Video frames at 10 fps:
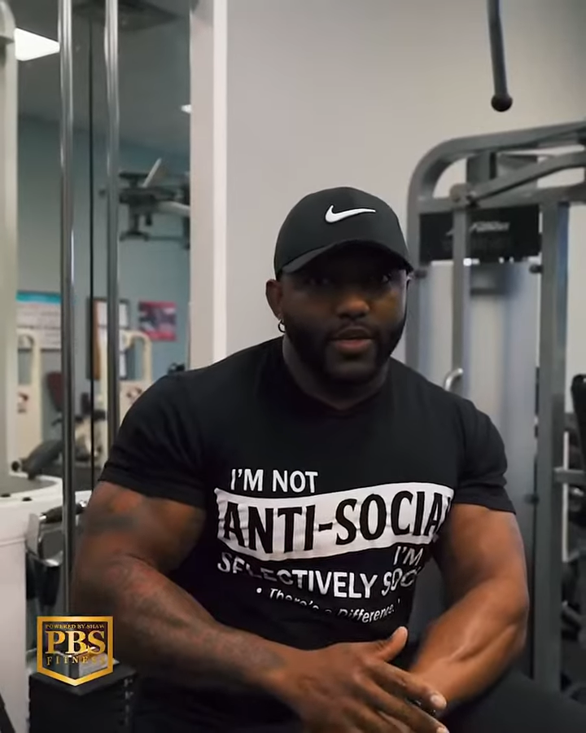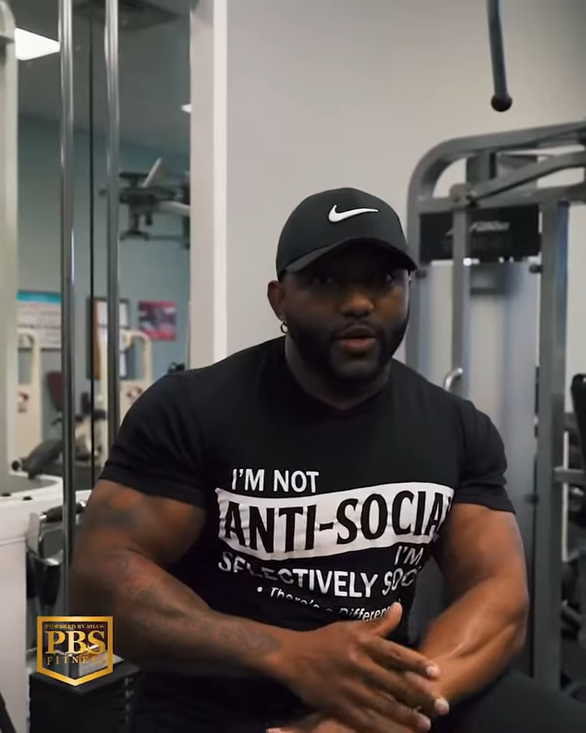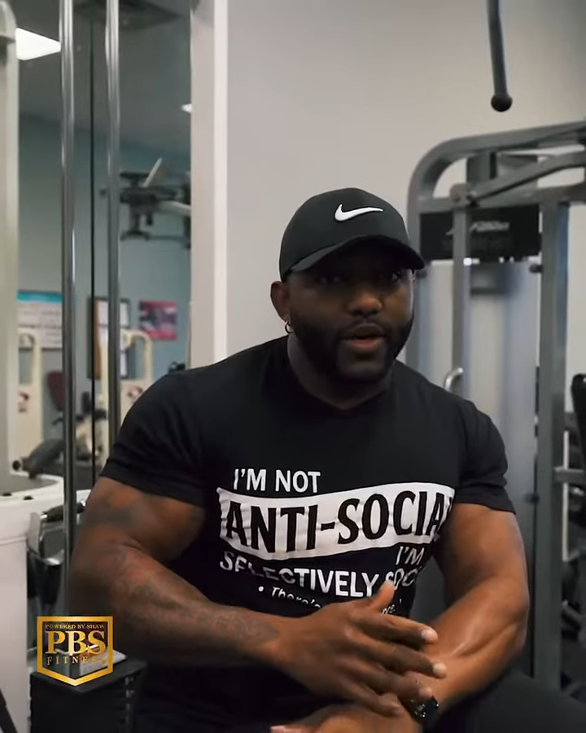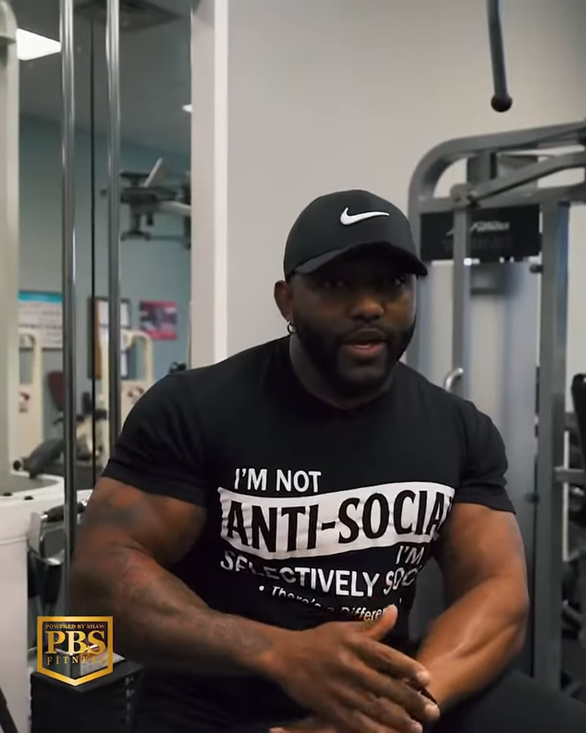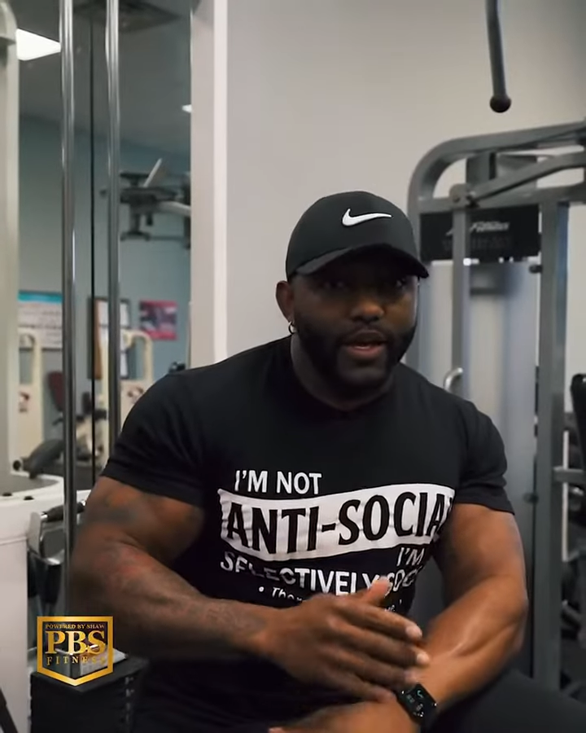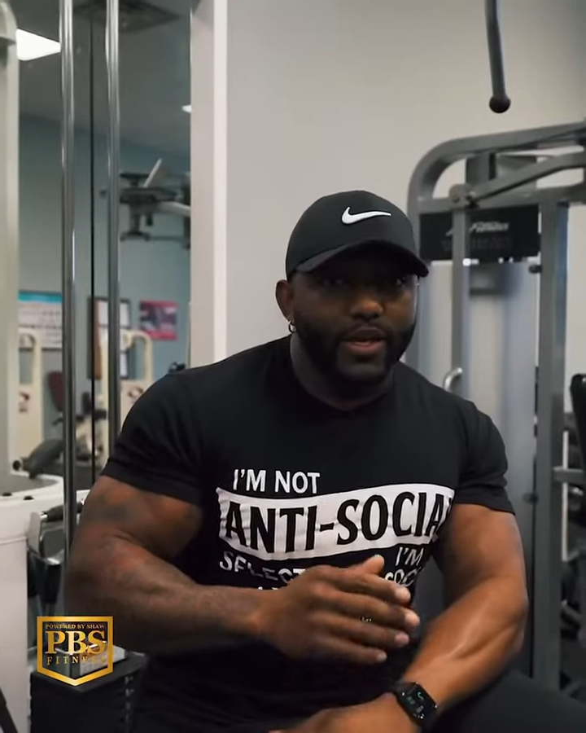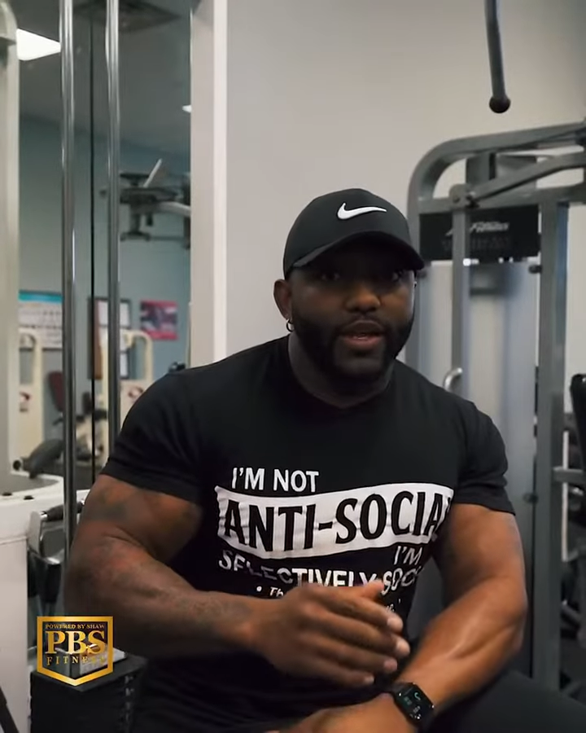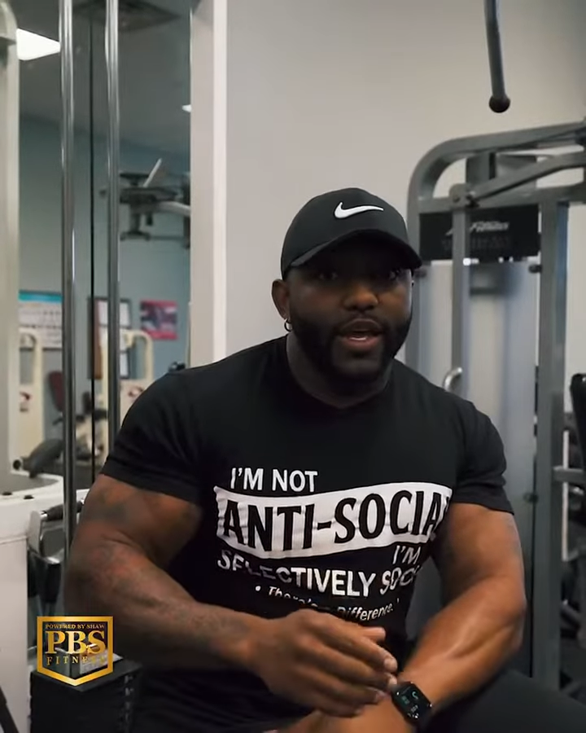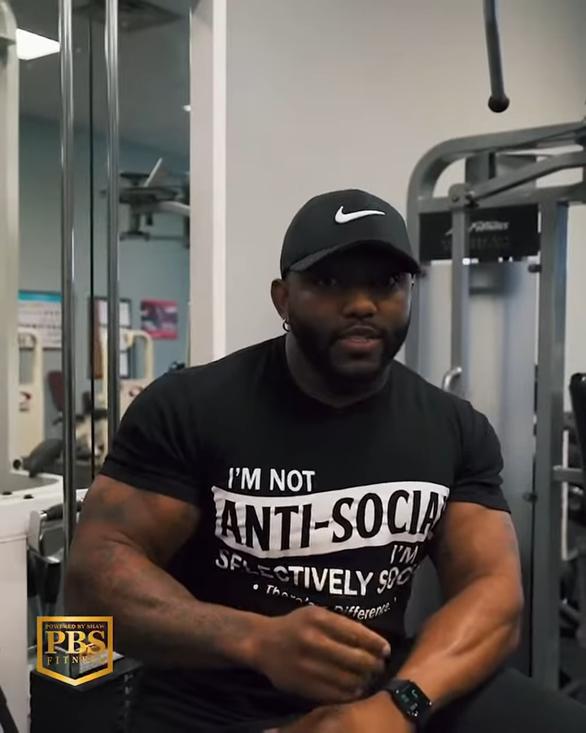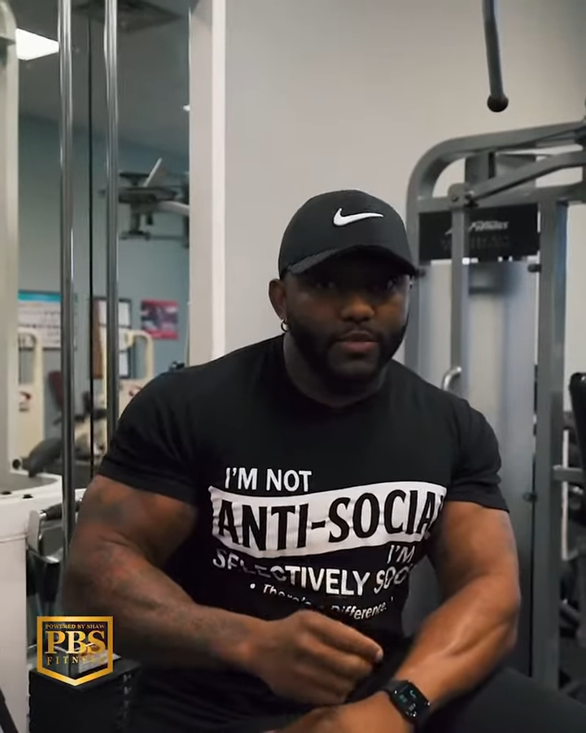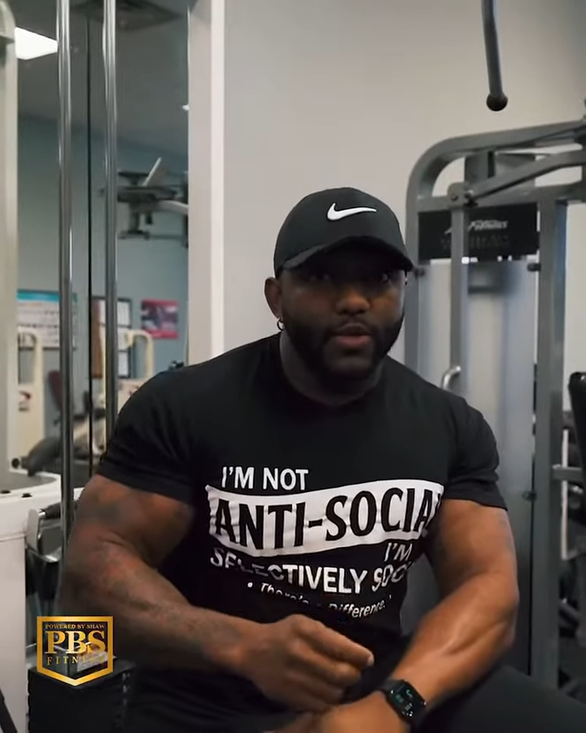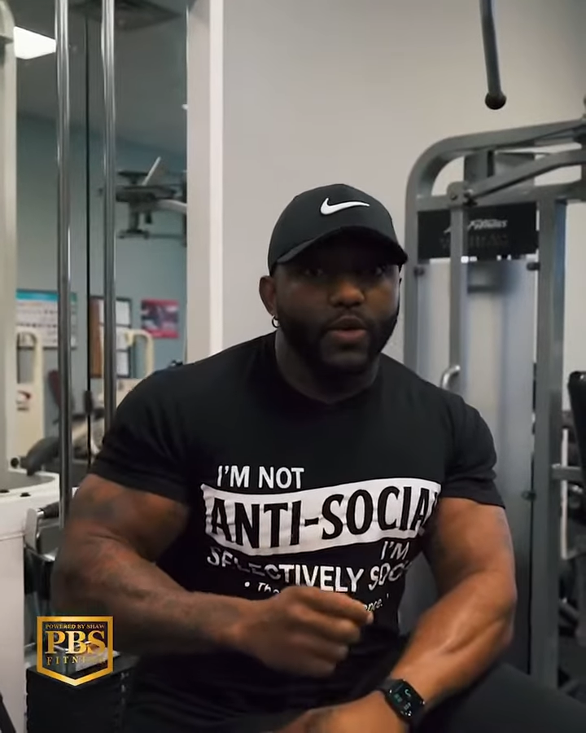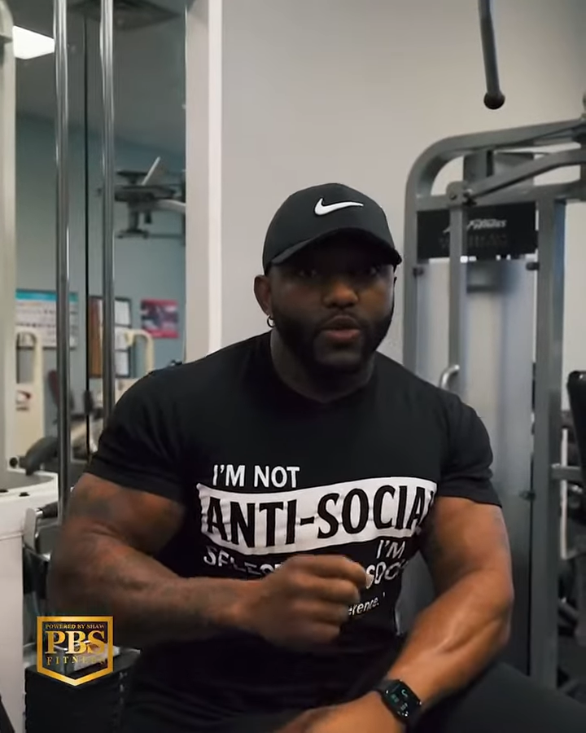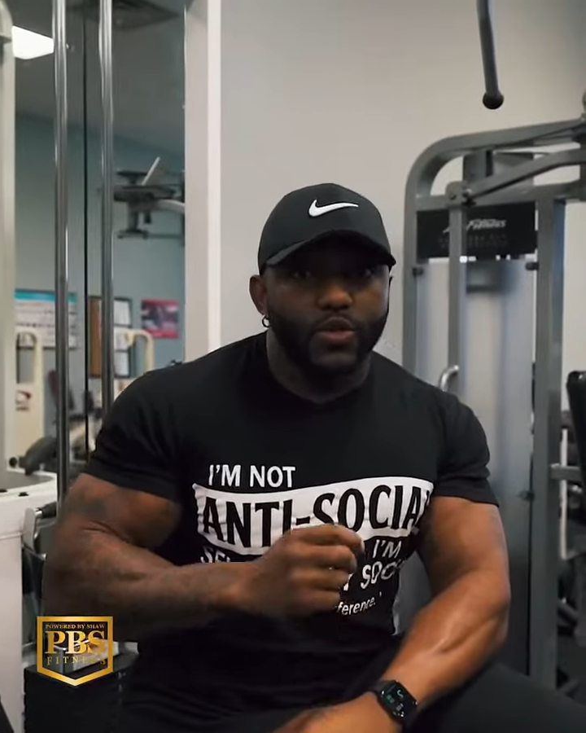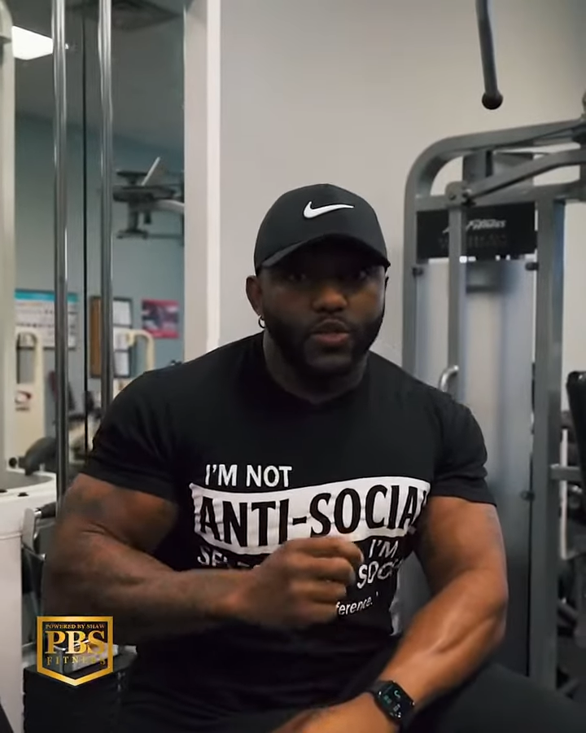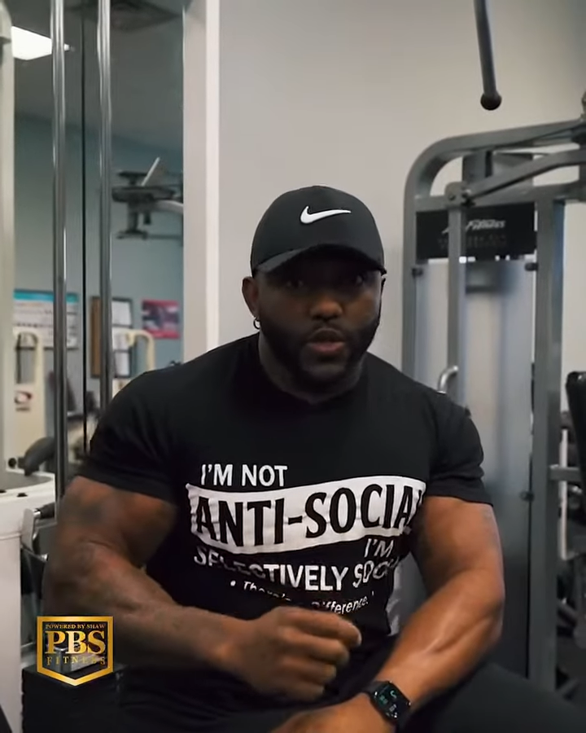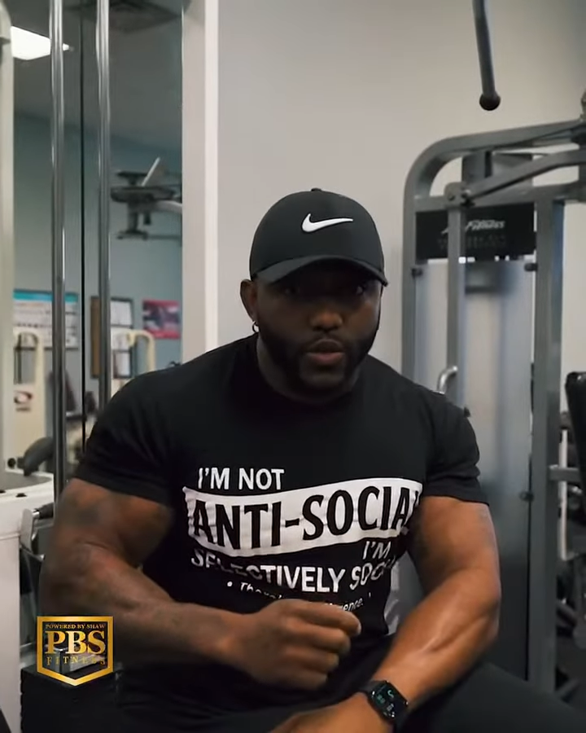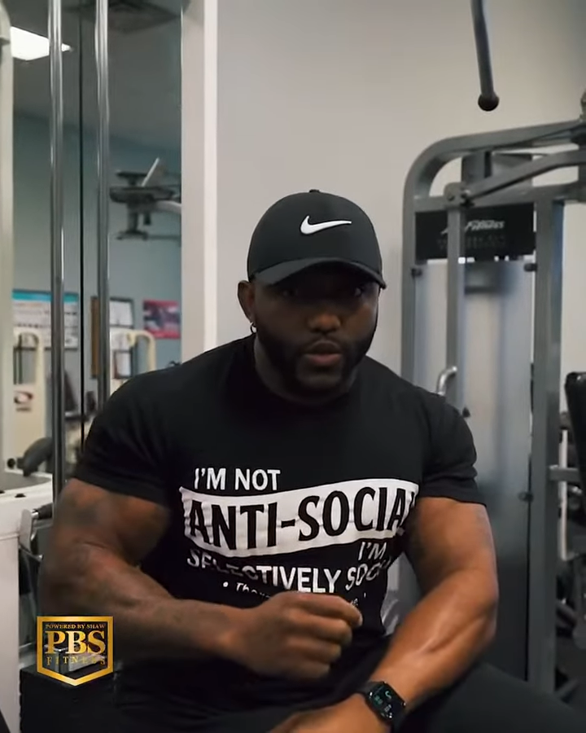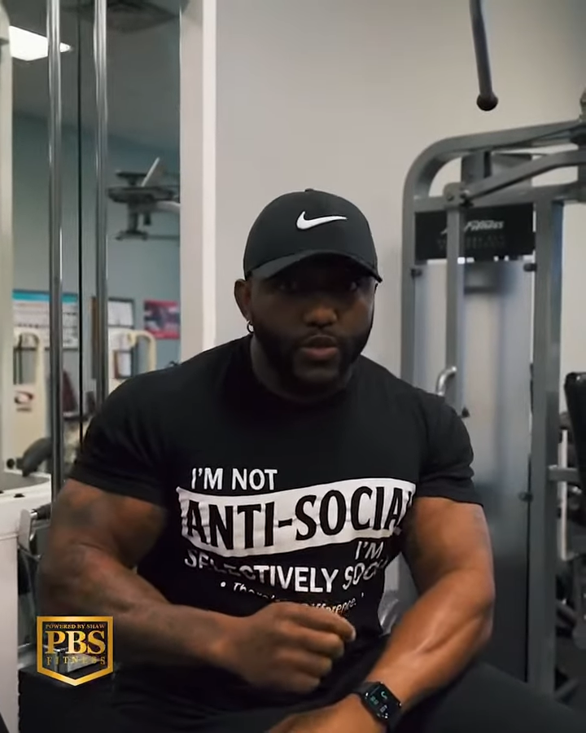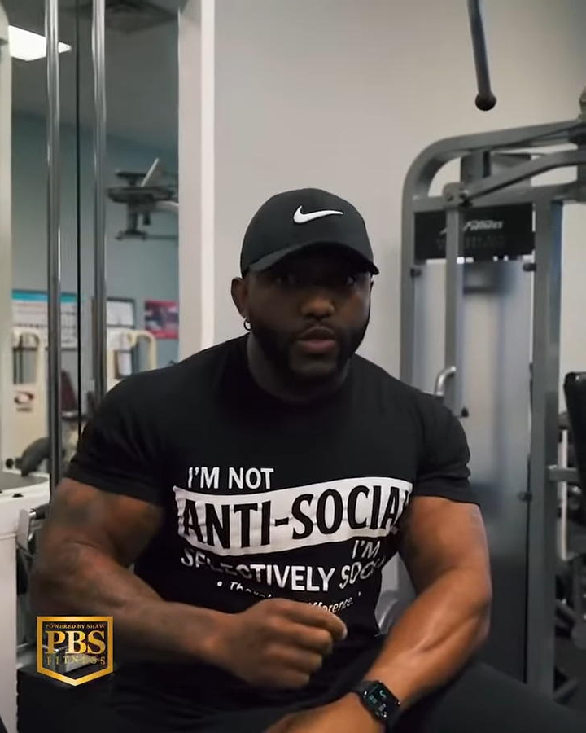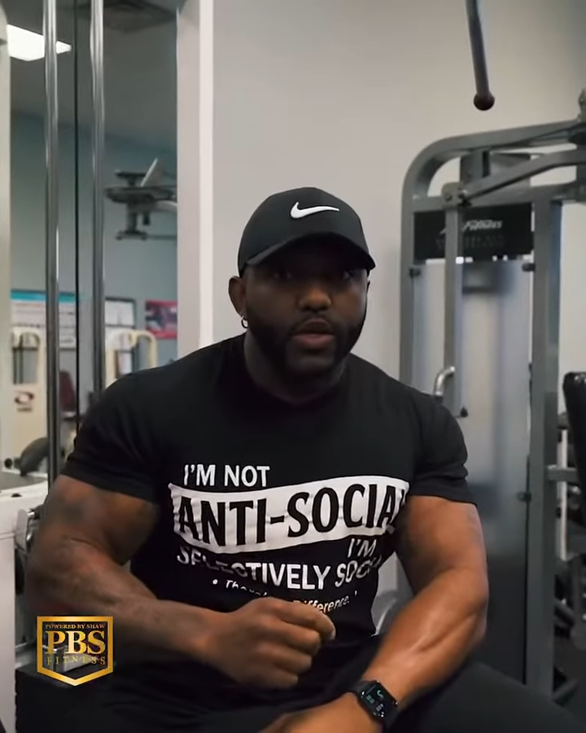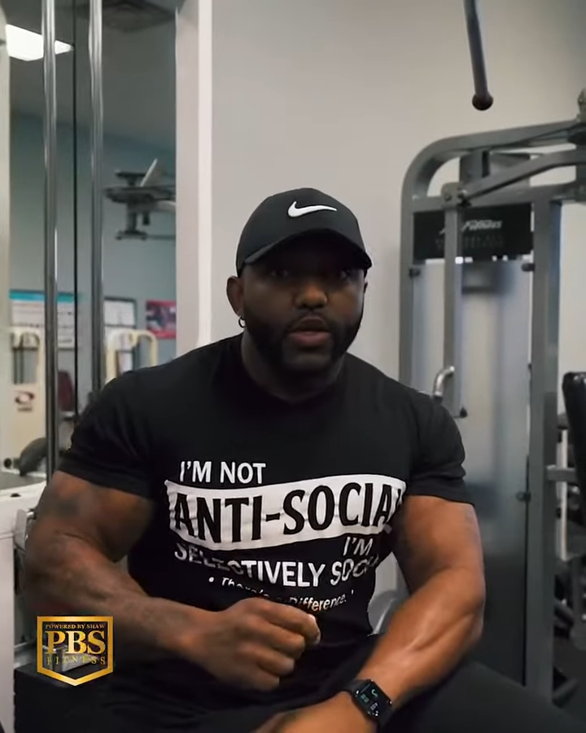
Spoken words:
Your head has to be on your shoulders.